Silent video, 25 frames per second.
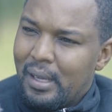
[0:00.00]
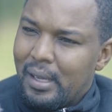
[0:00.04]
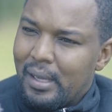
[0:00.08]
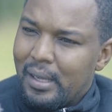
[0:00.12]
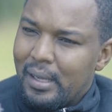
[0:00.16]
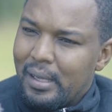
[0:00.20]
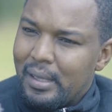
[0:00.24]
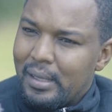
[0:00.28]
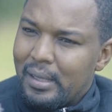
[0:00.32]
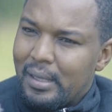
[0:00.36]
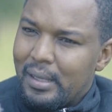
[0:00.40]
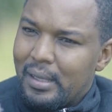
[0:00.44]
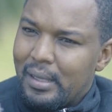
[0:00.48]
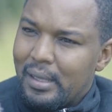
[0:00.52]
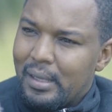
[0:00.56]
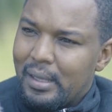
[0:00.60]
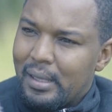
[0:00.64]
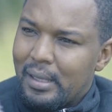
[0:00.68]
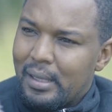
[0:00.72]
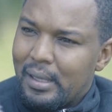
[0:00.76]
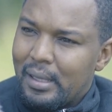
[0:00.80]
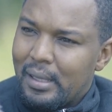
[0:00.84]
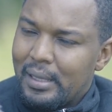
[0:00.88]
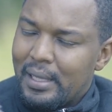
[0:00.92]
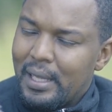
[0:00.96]
And
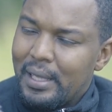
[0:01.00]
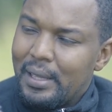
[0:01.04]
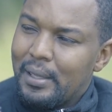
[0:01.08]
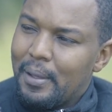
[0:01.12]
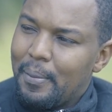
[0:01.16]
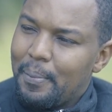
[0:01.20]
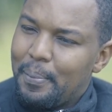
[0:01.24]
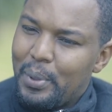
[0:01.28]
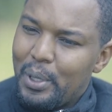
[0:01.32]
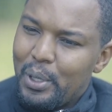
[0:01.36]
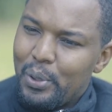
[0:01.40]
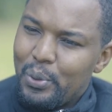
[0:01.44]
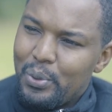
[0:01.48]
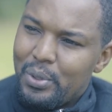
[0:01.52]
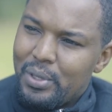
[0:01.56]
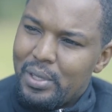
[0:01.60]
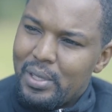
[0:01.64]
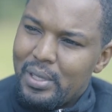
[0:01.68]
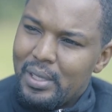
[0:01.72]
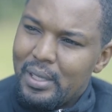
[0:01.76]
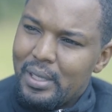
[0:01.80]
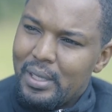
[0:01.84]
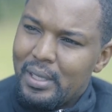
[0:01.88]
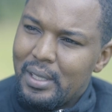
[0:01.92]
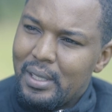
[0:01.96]
then the
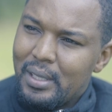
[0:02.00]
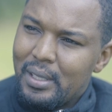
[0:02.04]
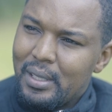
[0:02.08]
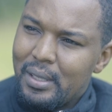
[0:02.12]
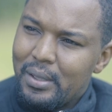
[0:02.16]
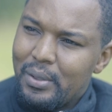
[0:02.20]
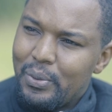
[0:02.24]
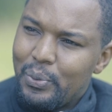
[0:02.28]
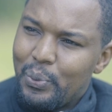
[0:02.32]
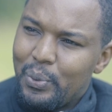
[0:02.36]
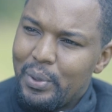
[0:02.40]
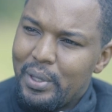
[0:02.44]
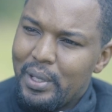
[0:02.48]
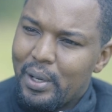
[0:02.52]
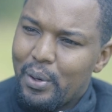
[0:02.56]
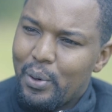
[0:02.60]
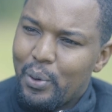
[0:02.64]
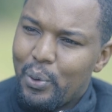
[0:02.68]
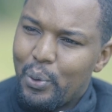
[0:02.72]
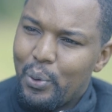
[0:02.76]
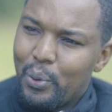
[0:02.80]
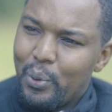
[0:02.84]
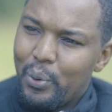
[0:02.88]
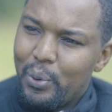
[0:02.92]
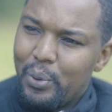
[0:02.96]
beauty with the
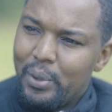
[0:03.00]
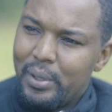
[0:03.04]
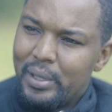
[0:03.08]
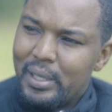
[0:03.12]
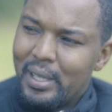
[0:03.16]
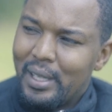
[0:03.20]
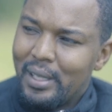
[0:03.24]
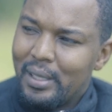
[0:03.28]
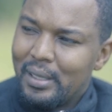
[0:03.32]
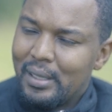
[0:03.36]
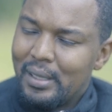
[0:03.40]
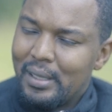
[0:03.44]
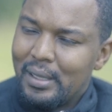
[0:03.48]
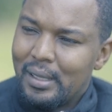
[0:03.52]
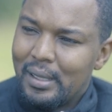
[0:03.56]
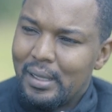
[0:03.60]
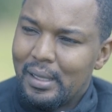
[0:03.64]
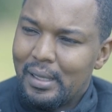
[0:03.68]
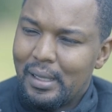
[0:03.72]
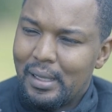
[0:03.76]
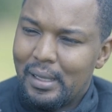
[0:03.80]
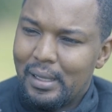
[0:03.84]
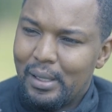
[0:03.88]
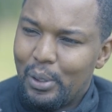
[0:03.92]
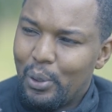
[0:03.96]
cold and
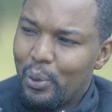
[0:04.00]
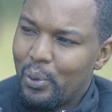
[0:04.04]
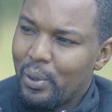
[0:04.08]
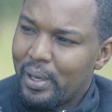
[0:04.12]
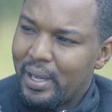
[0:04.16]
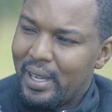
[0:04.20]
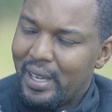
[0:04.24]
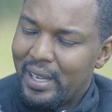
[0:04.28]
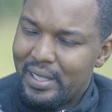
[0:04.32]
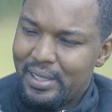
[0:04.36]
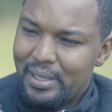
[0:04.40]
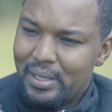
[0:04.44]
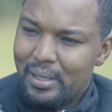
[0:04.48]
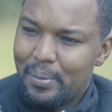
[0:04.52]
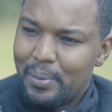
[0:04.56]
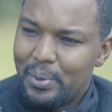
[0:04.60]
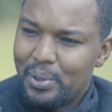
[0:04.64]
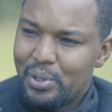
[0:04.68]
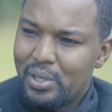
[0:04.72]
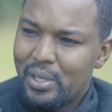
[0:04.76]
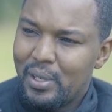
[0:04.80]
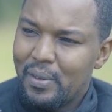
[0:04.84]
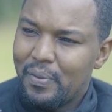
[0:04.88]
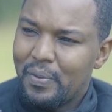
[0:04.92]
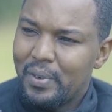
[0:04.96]
long-haired
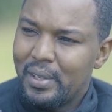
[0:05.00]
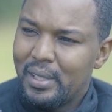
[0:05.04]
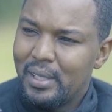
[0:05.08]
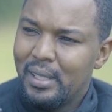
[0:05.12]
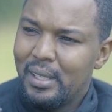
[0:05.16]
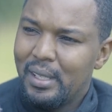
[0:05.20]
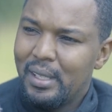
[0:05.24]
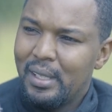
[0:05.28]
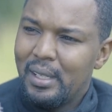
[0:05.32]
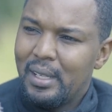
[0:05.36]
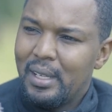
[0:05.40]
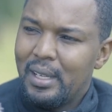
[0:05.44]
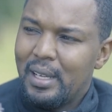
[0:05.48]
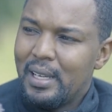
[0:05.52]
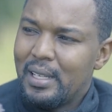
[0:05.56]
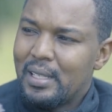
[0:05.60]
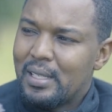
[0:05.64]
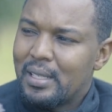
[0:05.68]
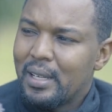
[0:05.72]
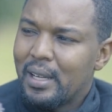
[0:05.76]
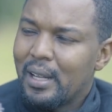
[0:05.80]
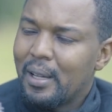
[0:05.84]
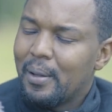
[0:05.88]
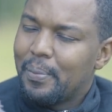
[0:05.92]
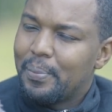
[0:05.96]
German Shepherd, it
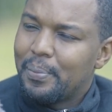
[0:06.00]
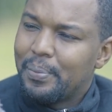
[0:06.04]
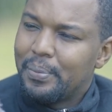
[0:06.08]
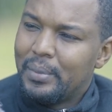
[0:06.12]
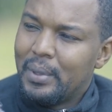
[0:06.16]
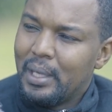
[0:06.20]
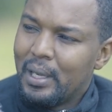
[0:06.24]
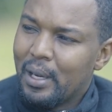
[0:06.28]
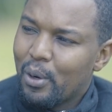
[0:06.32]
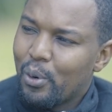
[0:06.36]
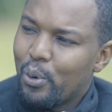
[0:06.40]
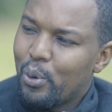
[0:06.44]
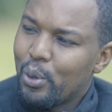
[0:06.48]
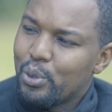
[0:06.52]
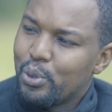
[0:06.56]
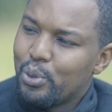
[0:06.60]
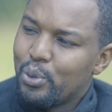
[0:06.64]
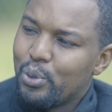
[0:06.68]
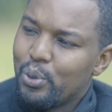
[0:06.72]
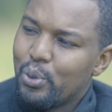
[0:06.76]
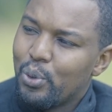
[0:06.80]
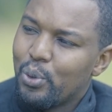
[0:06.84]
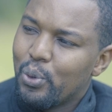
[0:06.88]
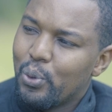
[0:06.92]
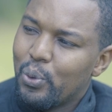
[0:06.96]
helped their coat
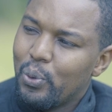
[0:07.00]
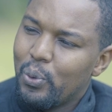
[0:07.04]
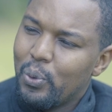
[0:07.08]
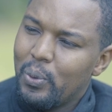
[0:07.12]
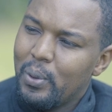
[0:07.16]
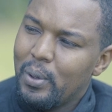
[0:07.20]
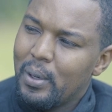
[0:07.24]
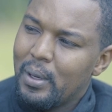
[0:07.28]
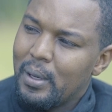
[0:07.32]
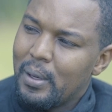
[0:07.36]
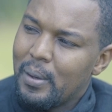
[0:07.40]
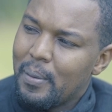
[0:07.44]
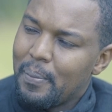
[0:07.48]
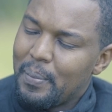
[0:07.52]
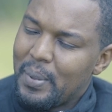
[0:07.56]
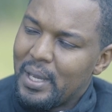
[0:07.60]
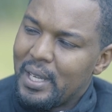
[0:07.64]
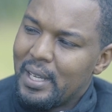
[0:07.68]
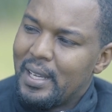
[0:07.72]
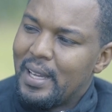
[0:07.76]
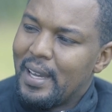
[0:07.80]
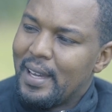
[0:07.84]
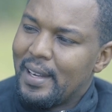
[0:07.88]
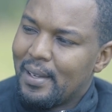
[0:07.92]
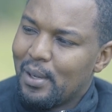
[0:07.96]
grow
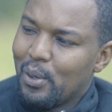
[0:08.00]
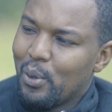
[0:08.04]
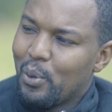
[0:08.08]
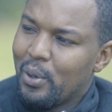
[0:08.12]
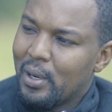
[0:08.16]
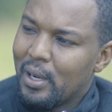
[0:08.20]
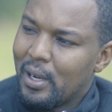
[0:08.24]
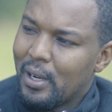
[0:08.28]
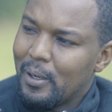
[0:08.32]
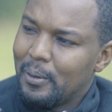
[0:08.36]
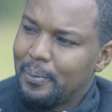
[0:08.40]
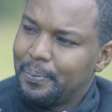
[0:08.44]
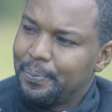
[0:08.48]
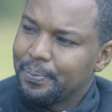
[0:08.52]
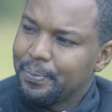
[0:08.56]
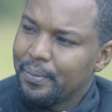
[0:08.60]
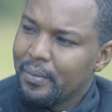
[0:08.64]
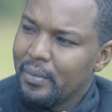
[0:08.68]
bigger and longer.